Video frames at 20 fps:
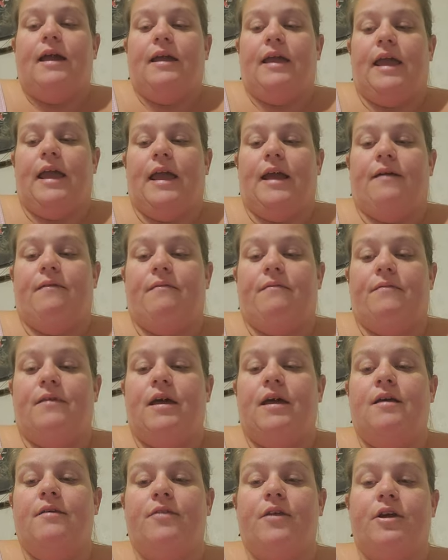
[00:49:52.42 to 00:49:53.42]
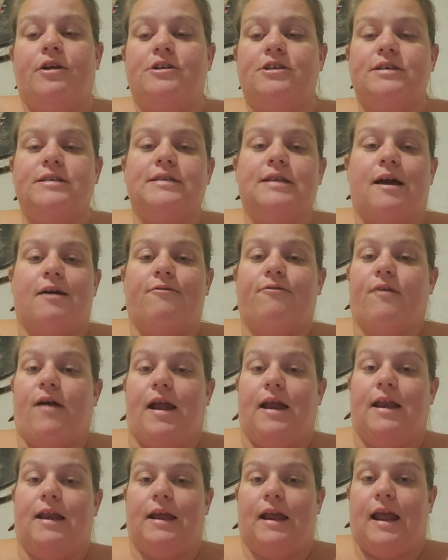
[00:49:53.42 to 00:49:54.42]
And they're just not
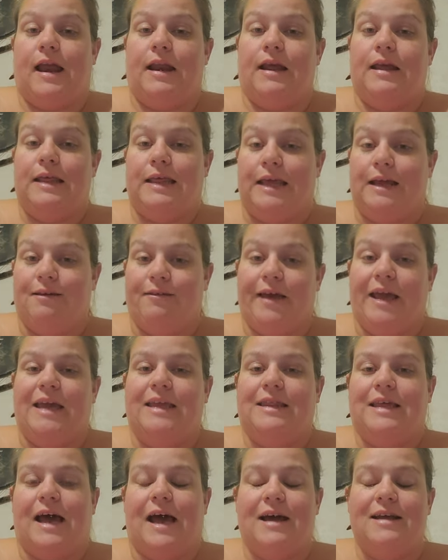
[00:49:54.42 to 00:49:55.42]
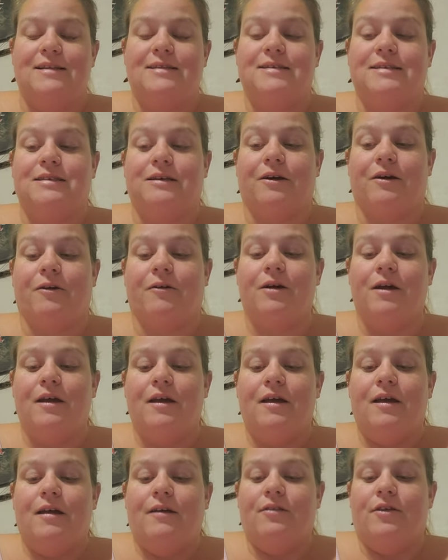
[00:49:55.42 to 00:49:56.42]
finding anything like that. So,
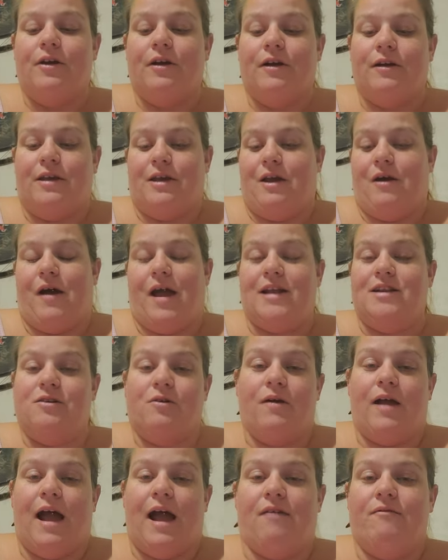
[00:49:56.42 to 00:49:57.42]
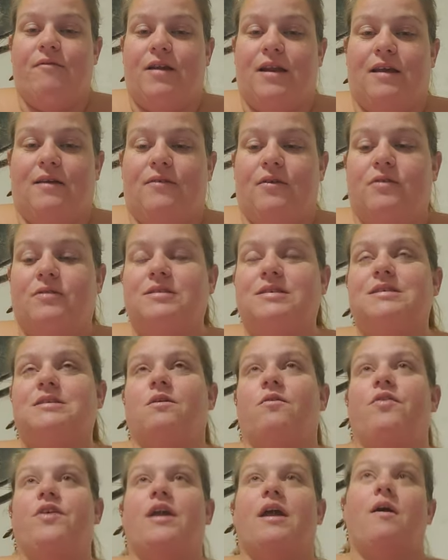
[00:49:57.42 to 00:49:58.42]
there, you know, I don't have any of those.
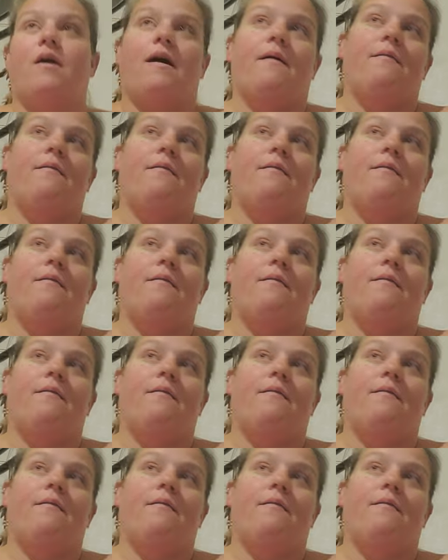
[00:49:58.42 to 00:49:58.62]
So, the